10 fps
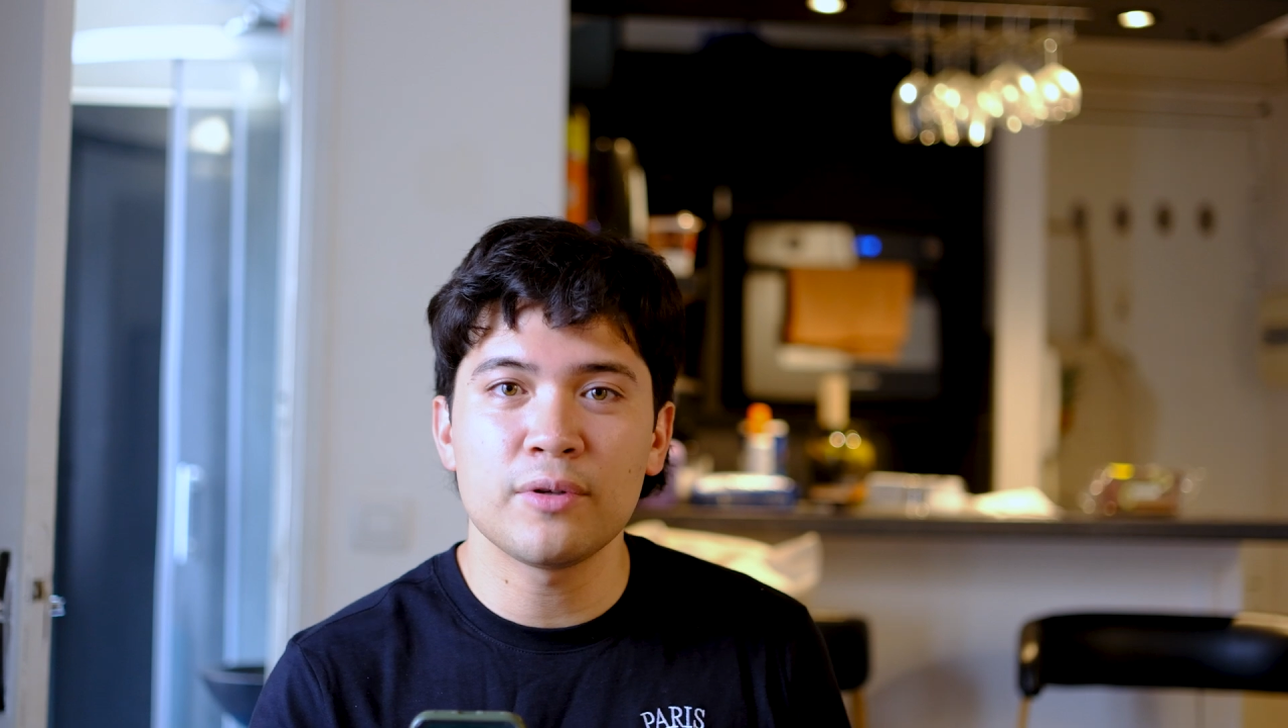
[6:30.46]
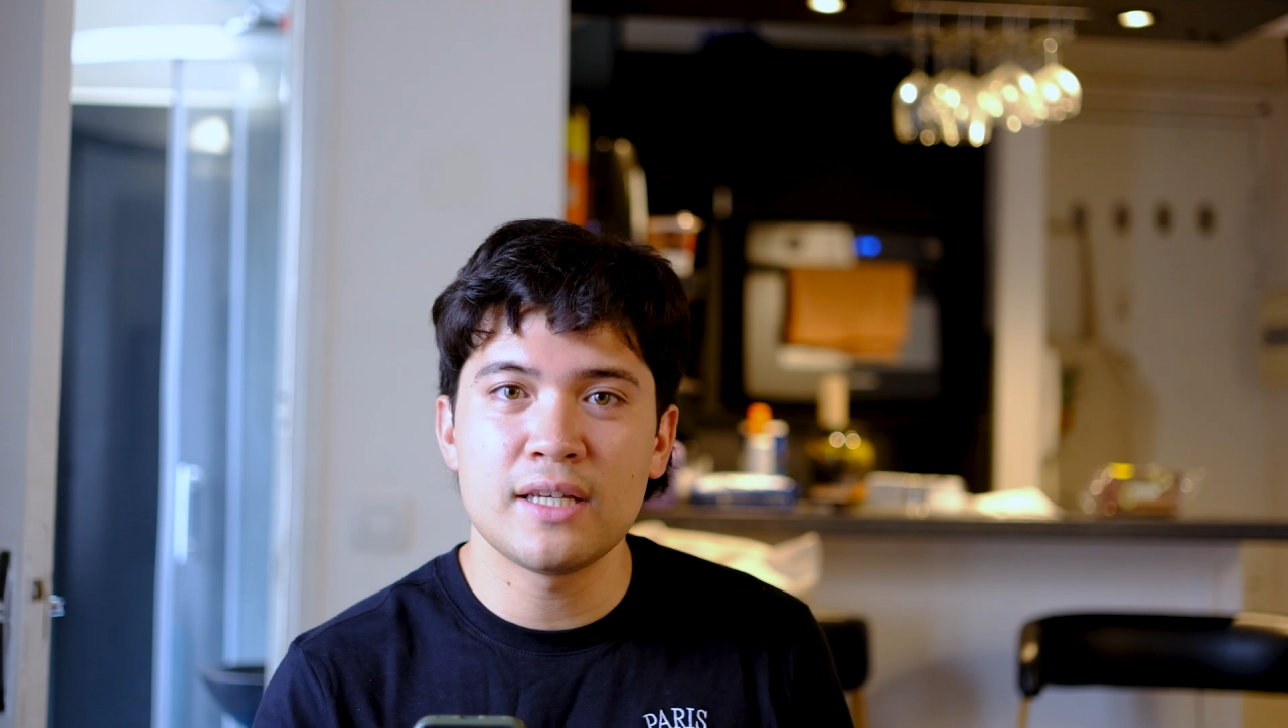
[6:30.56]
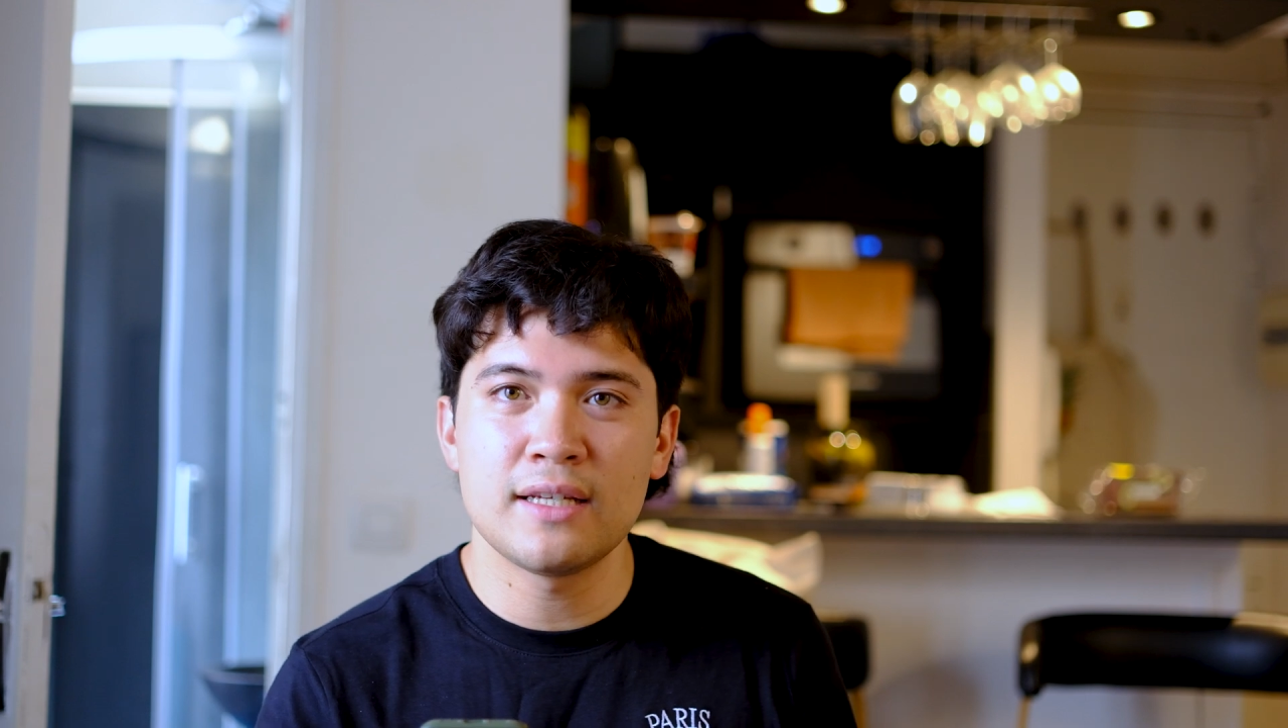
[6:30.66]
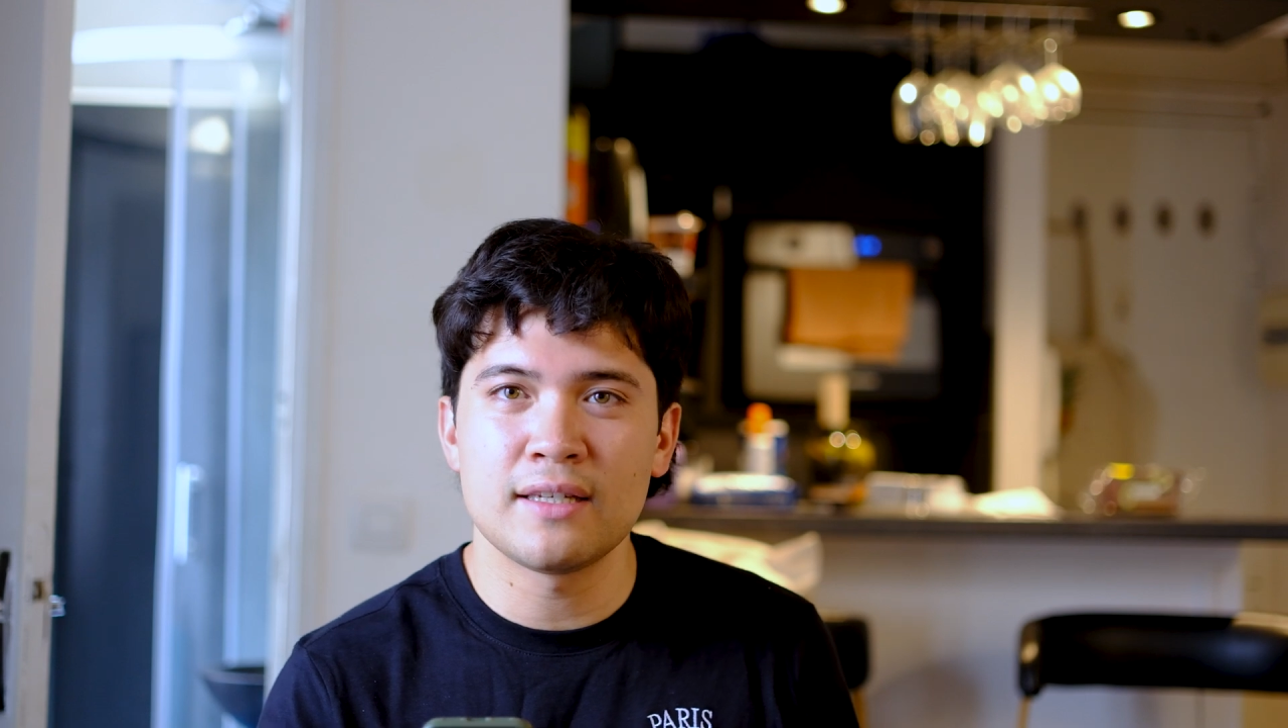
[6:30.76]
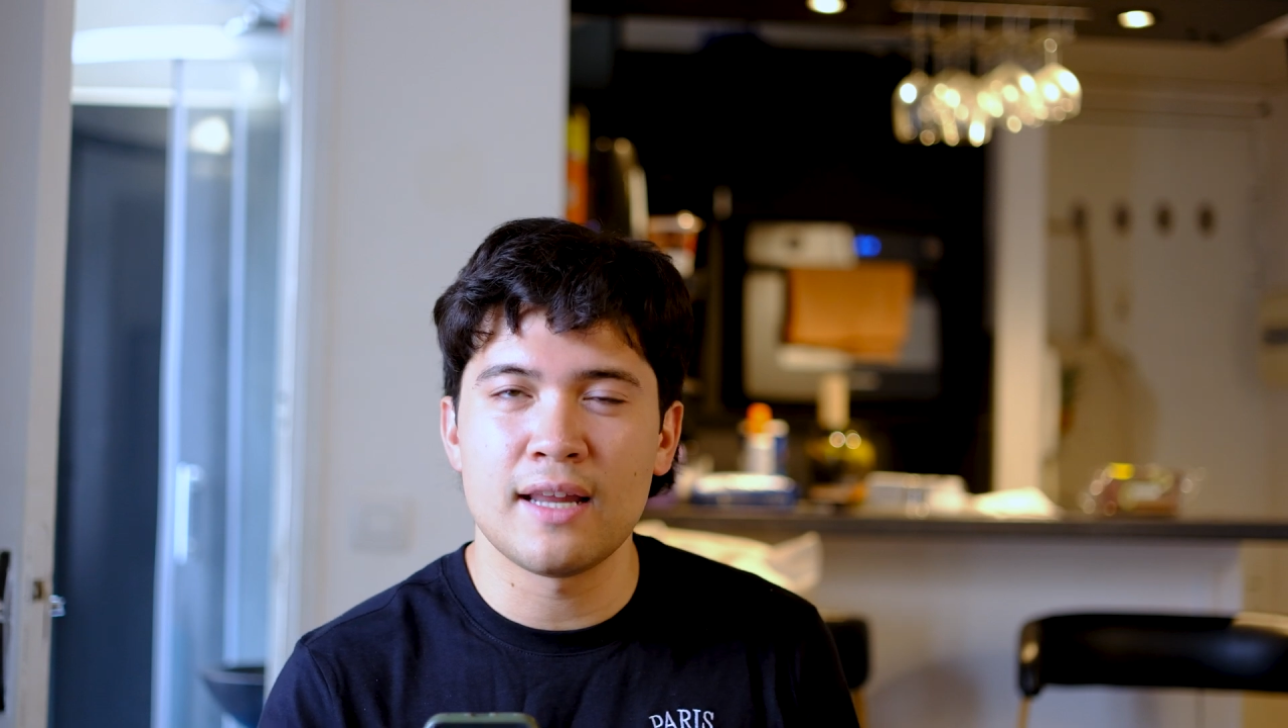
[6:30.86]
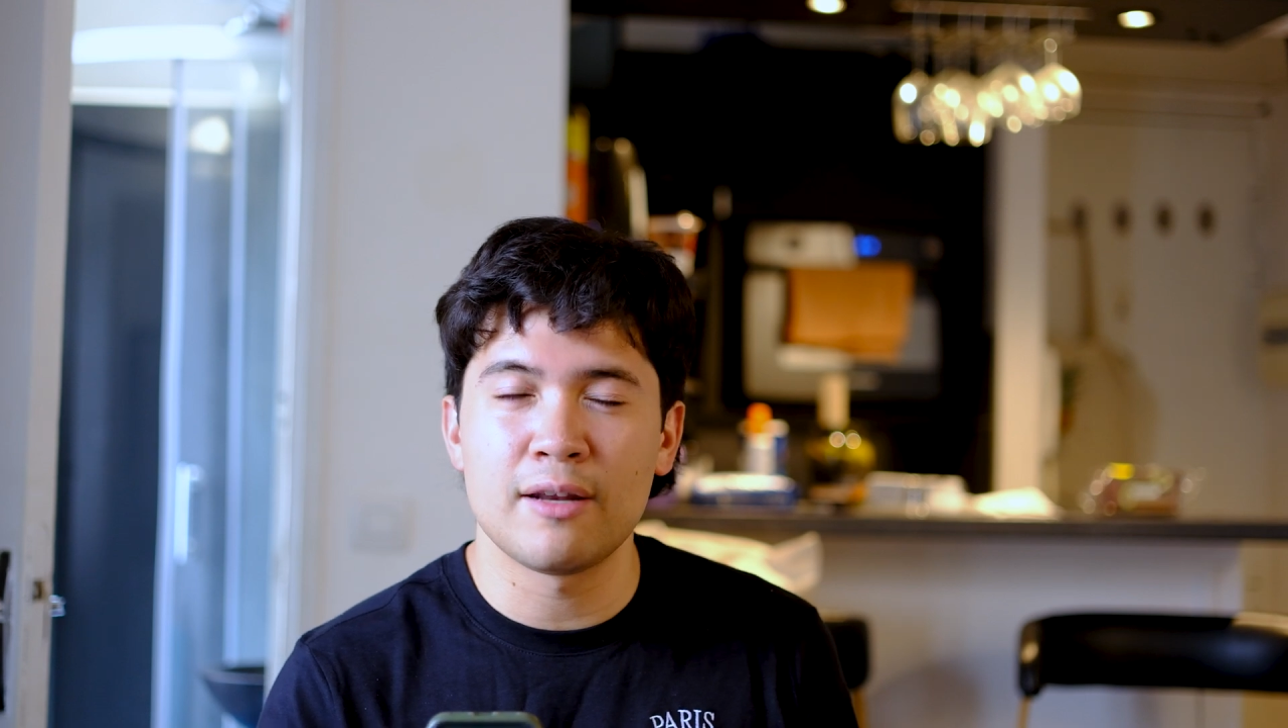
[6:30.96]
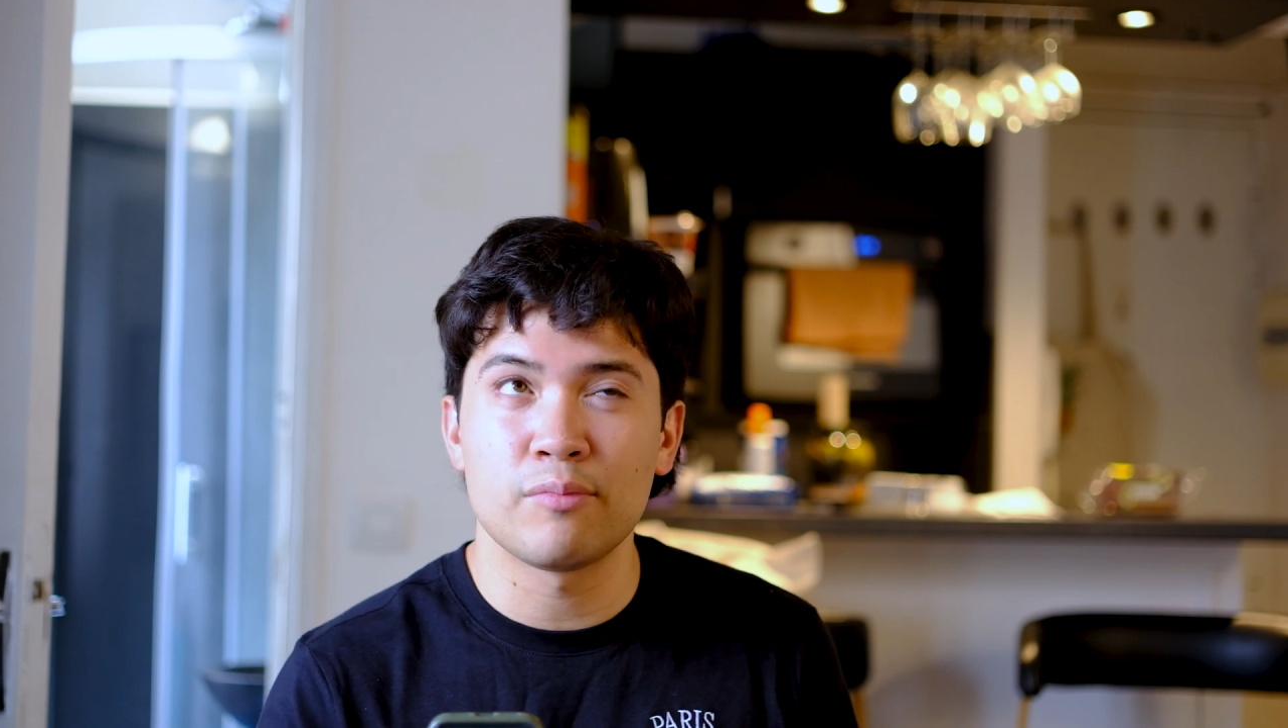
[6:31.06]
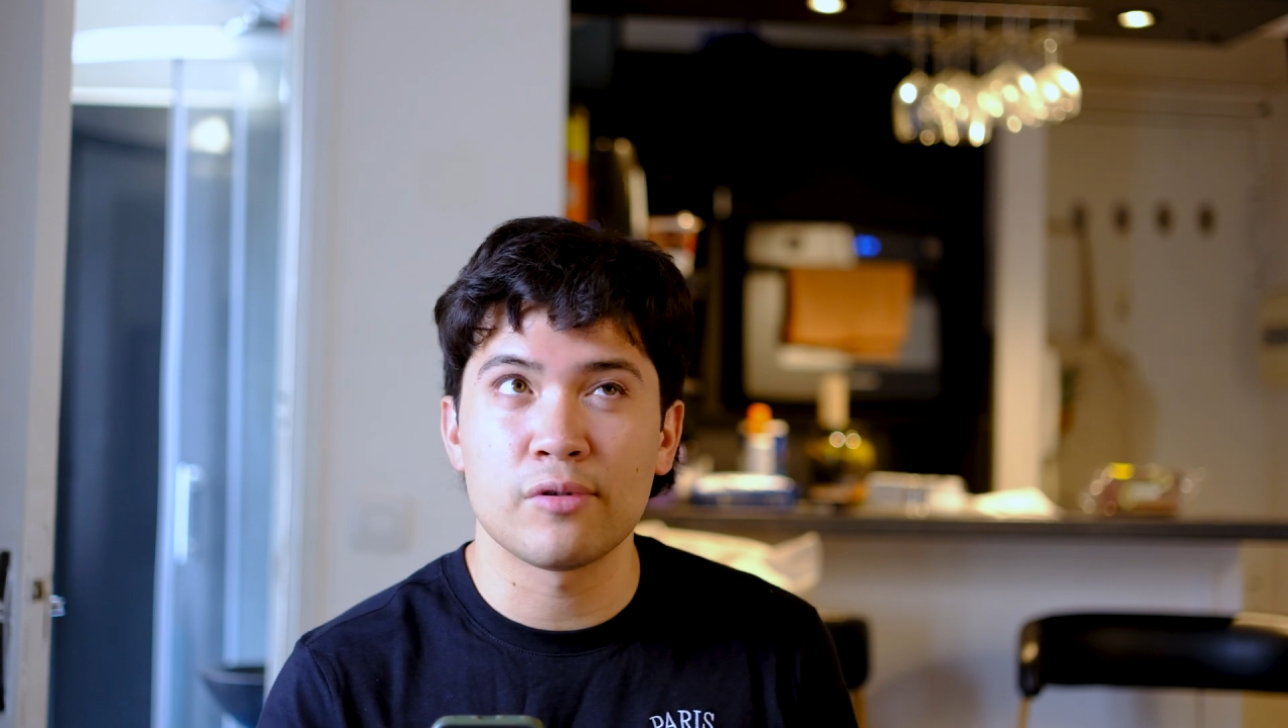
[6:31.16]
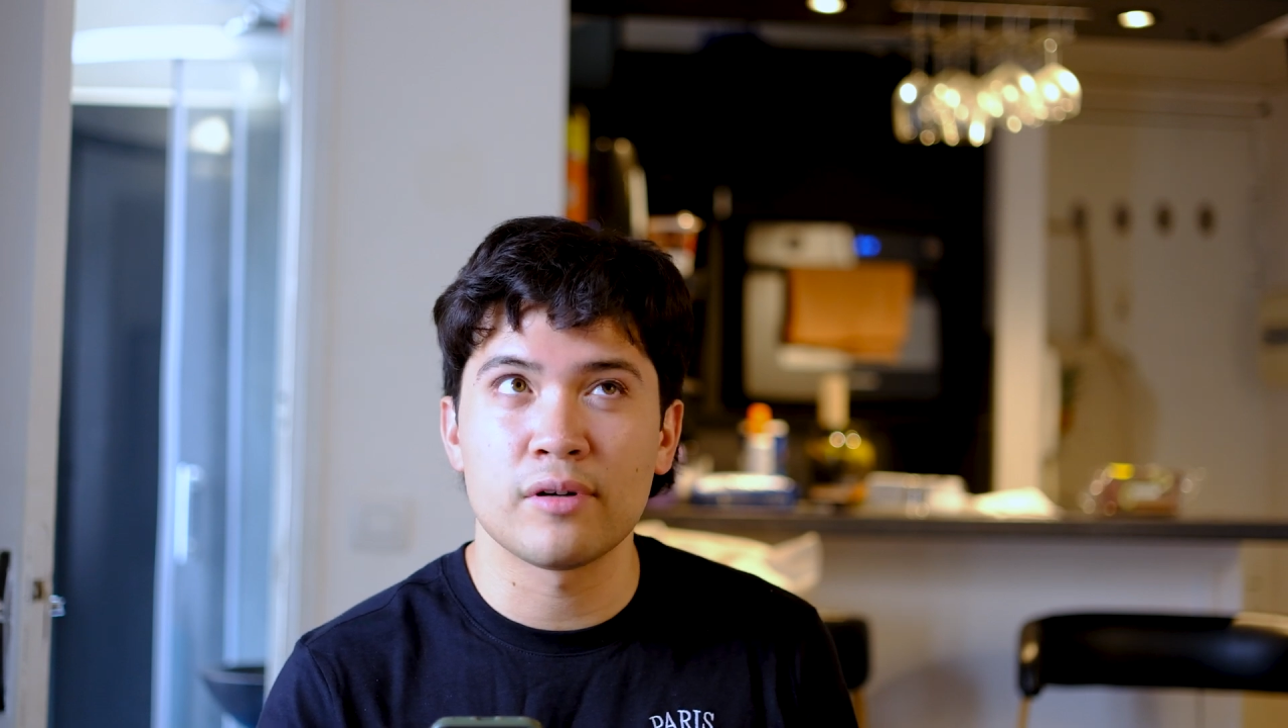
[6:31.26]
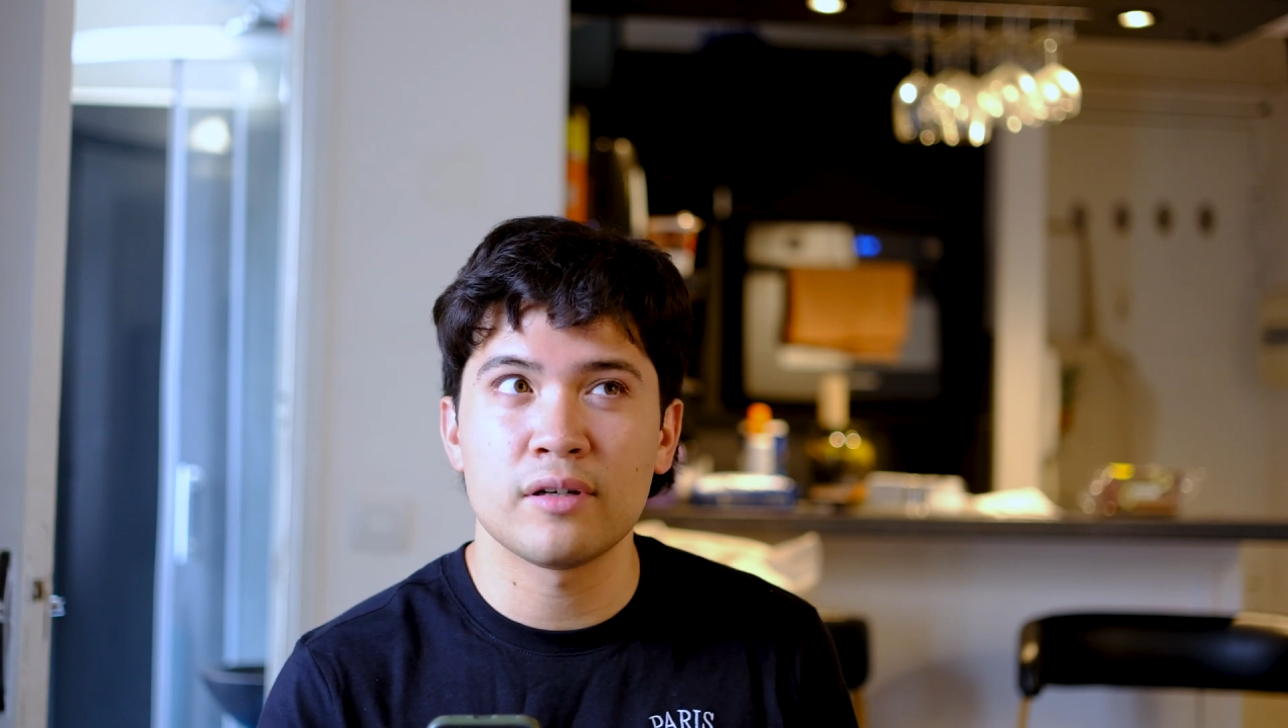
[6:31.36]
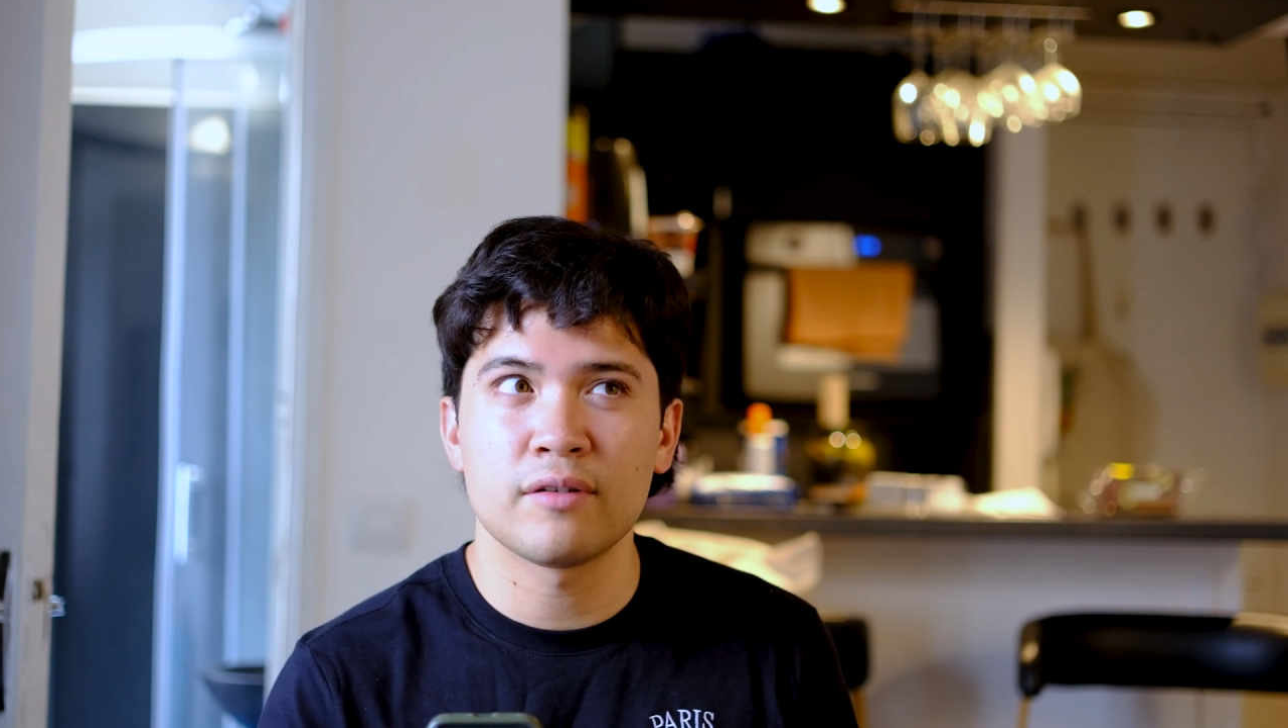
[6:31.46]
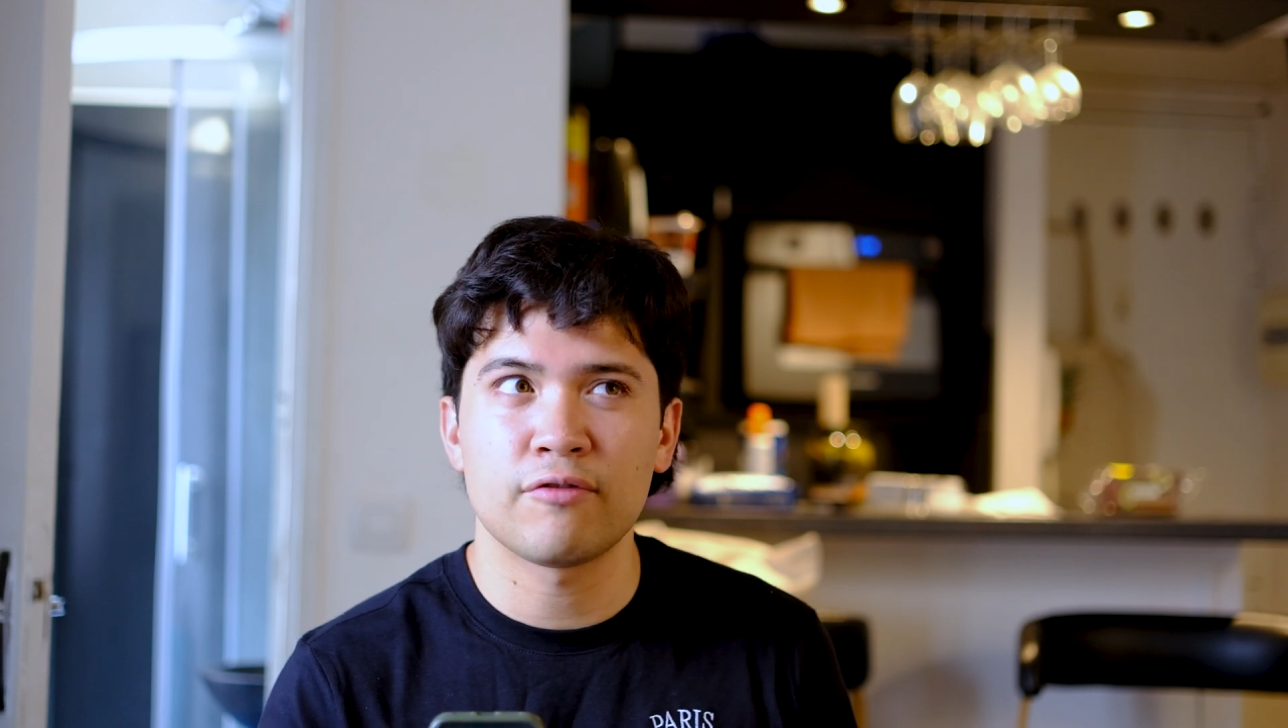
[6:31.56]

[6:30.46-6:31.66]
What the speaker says: days in Edinburgh